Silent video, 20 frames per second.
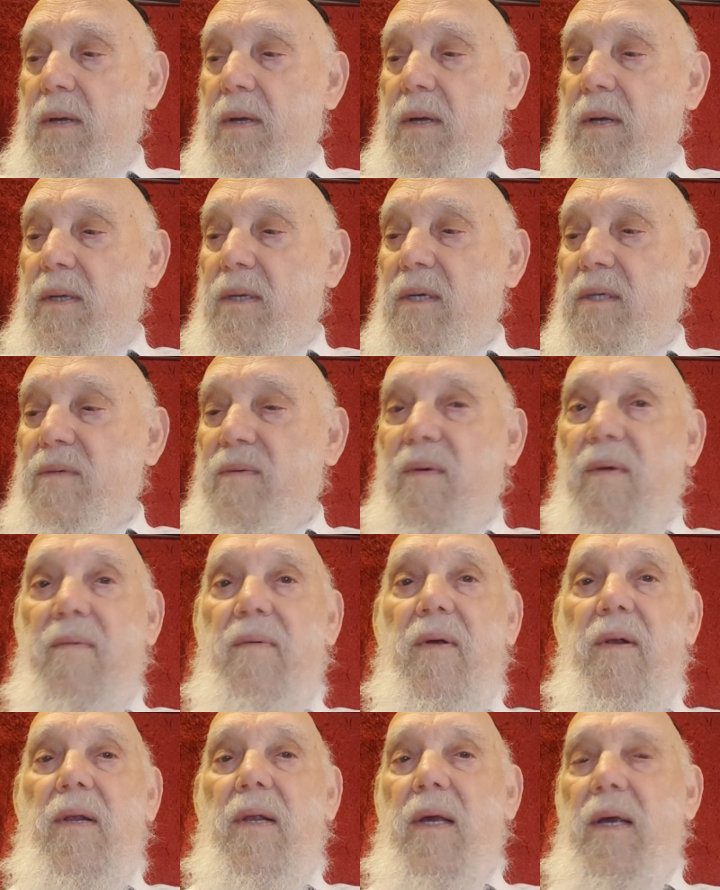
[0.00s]
It is
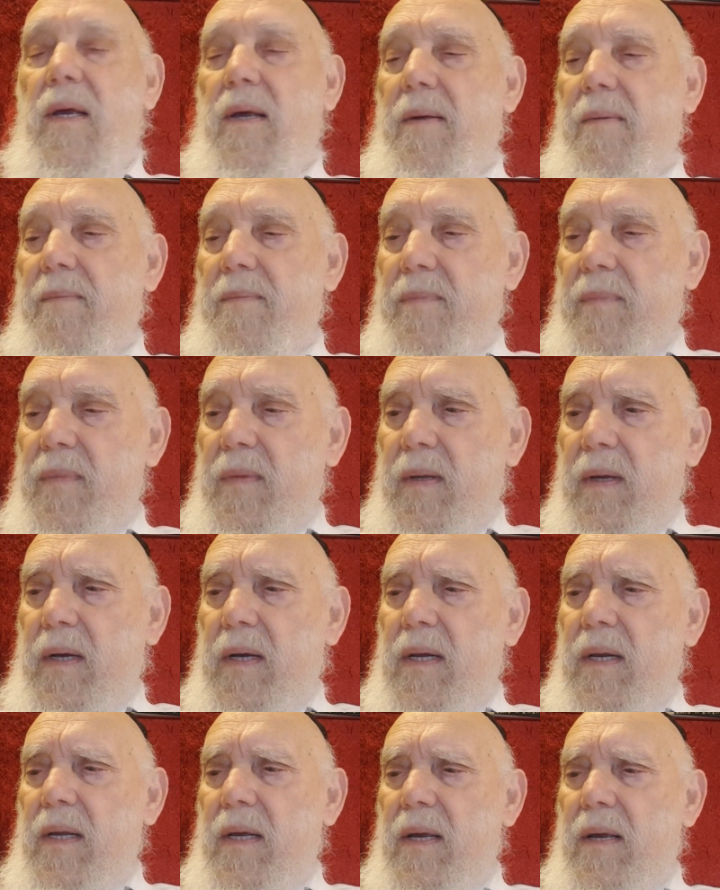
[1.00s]
vividly
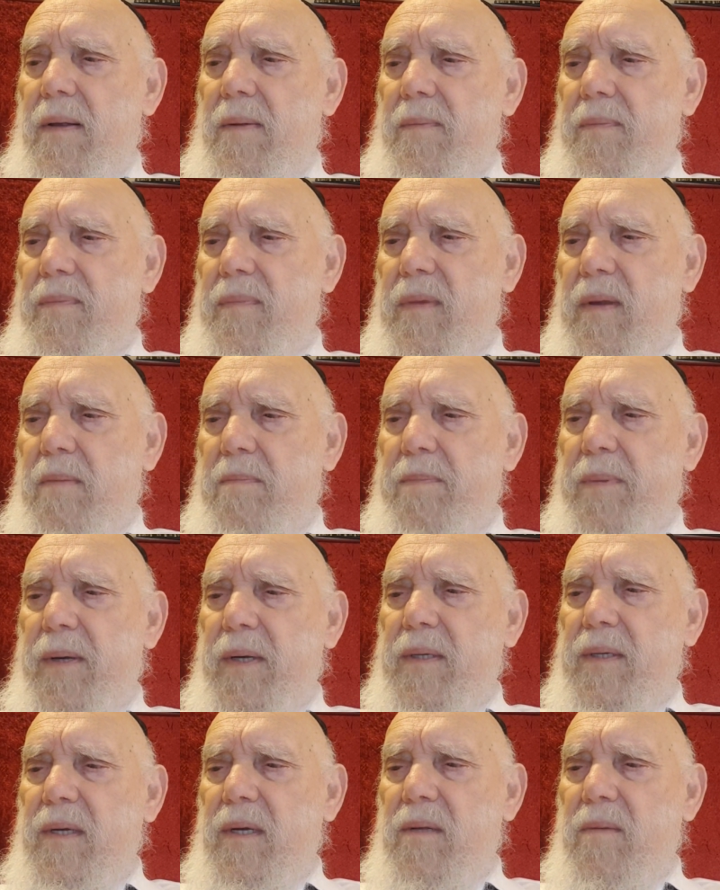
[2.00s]
really
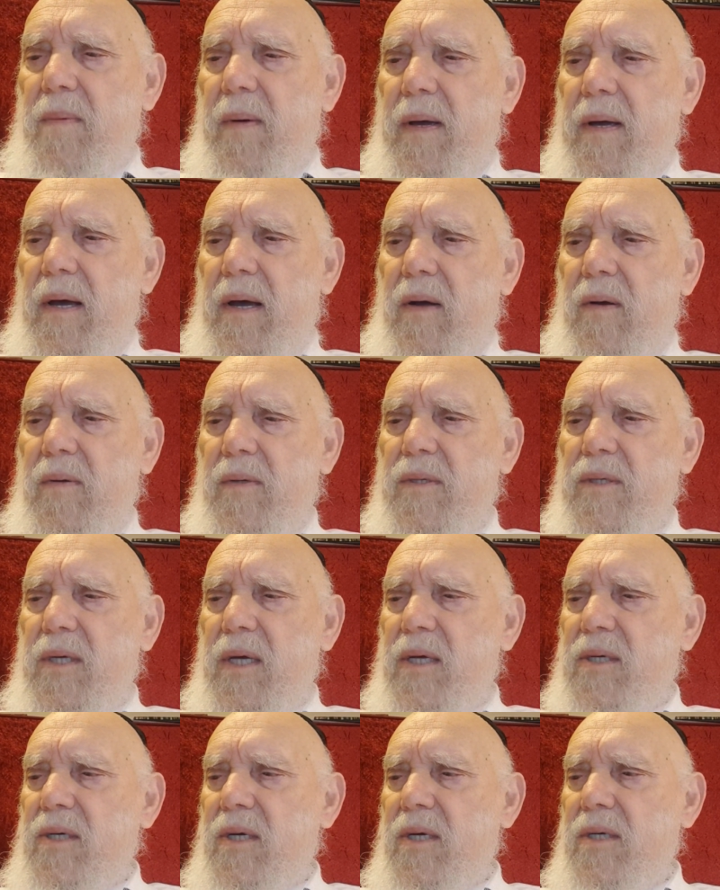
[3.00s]
depicted by our
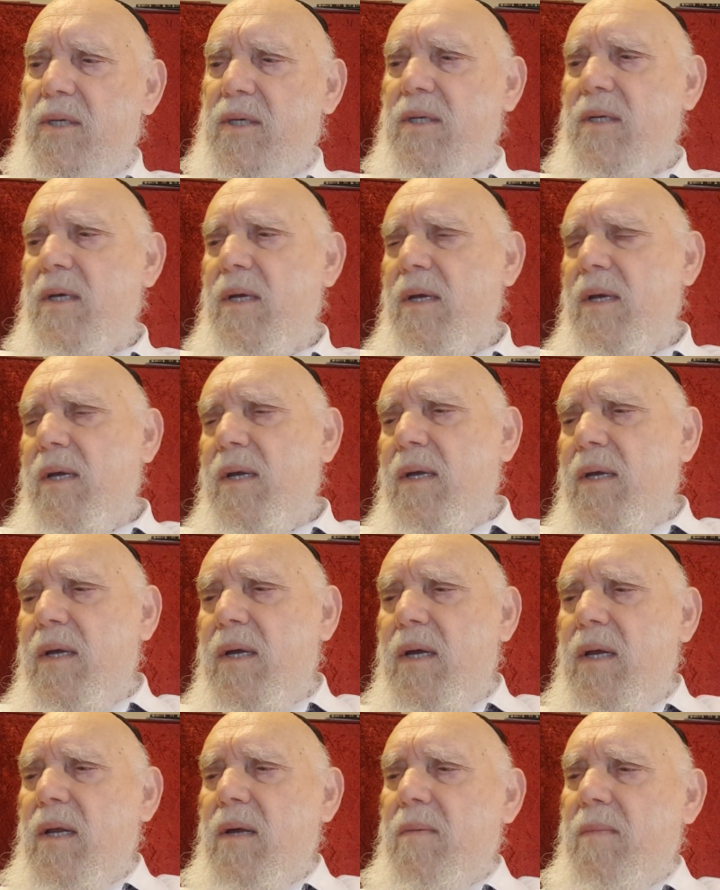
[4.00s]
sages
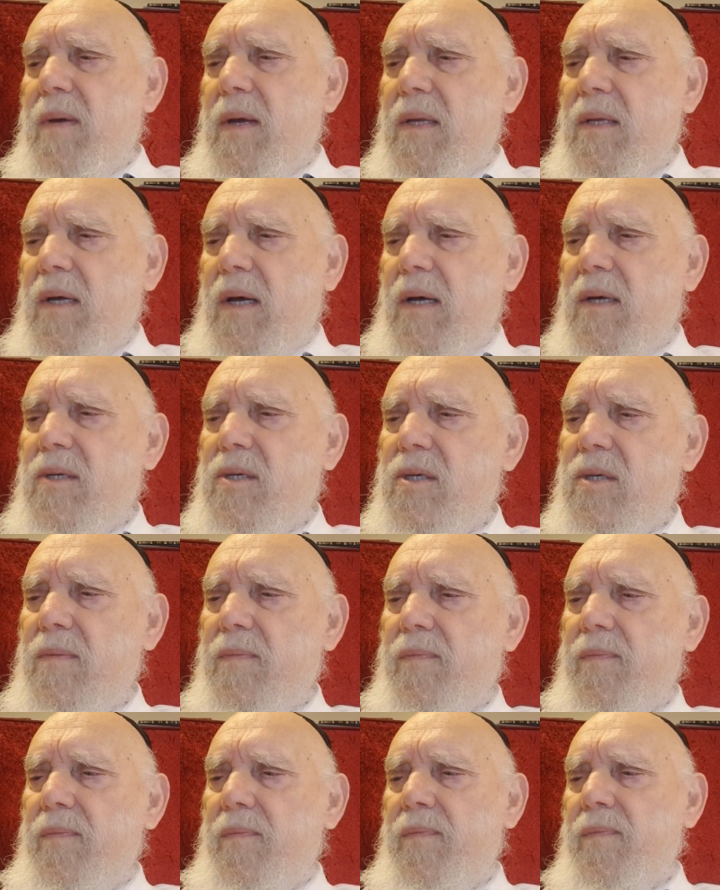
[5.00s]
in a Midrash,
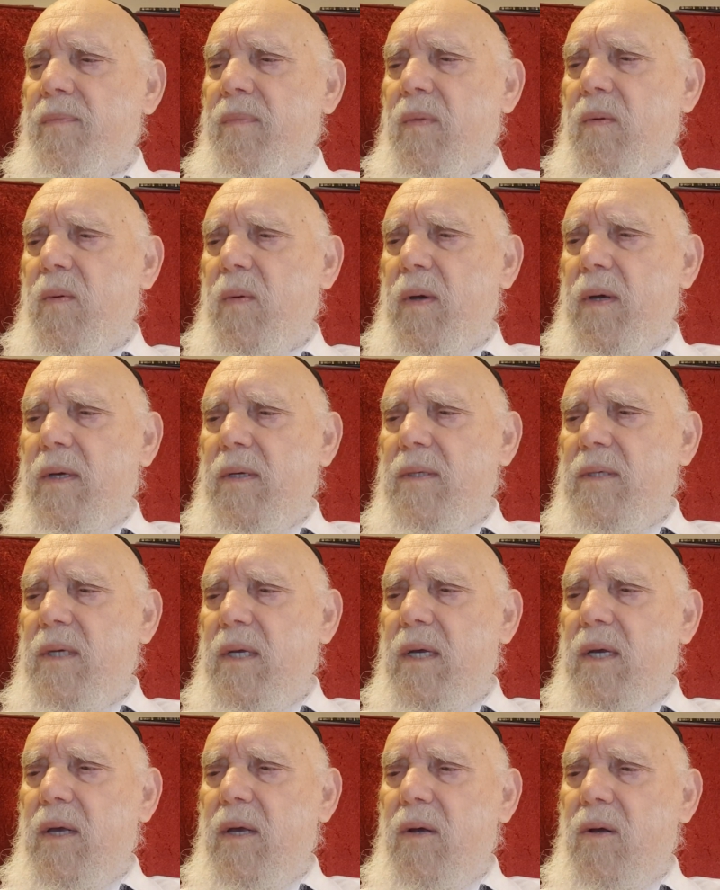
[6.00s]
where
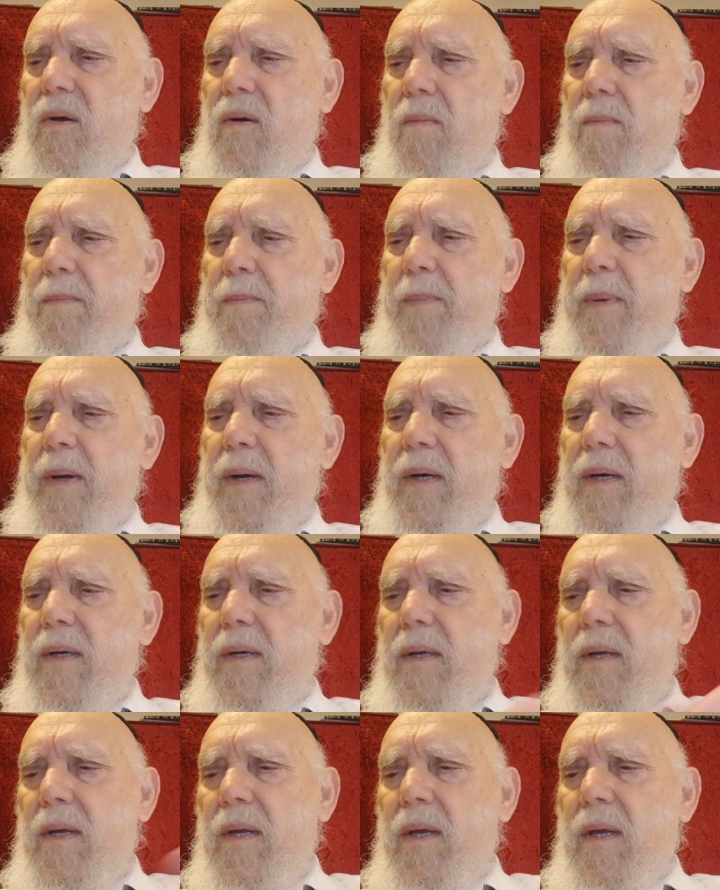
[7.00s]
they compare
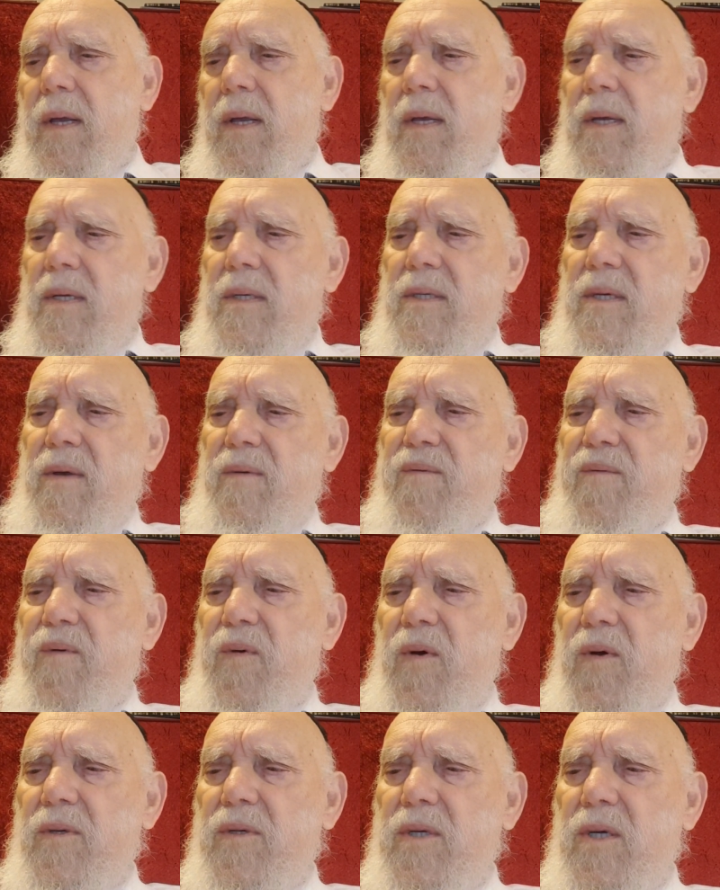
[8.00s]
the
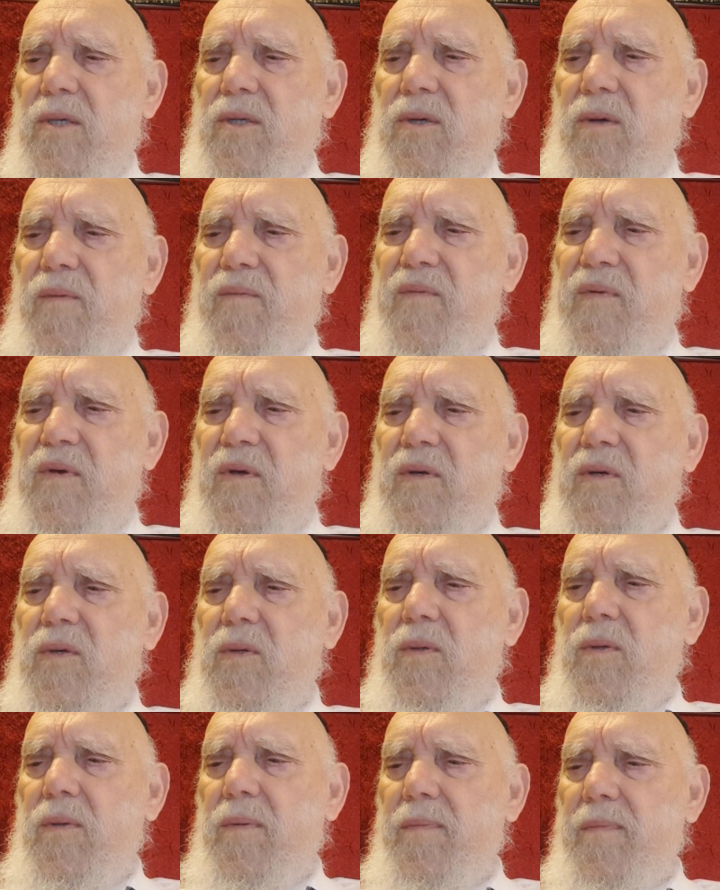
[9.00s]
forces of
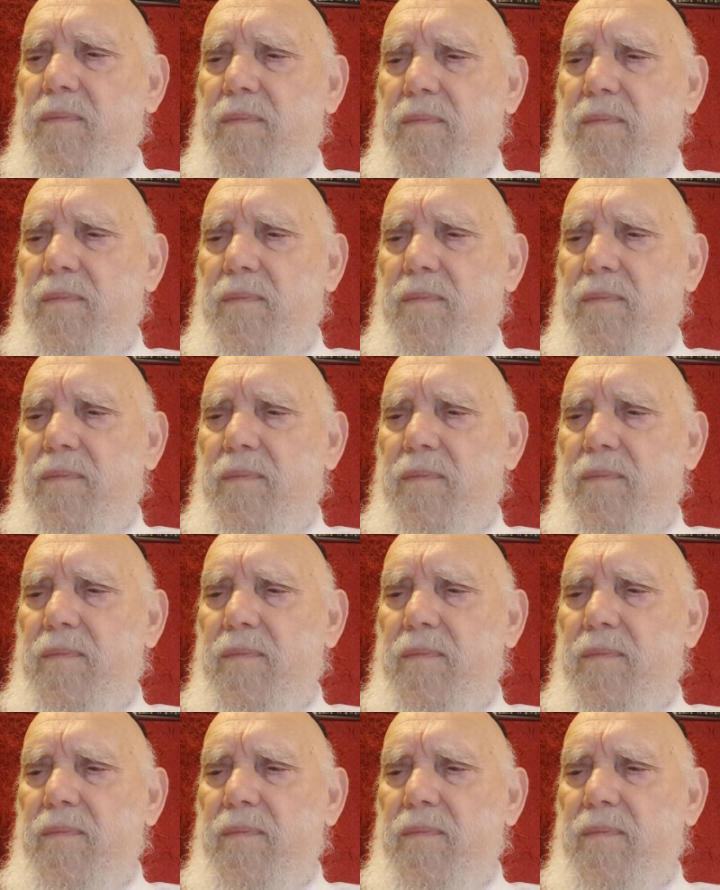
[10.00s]
Esau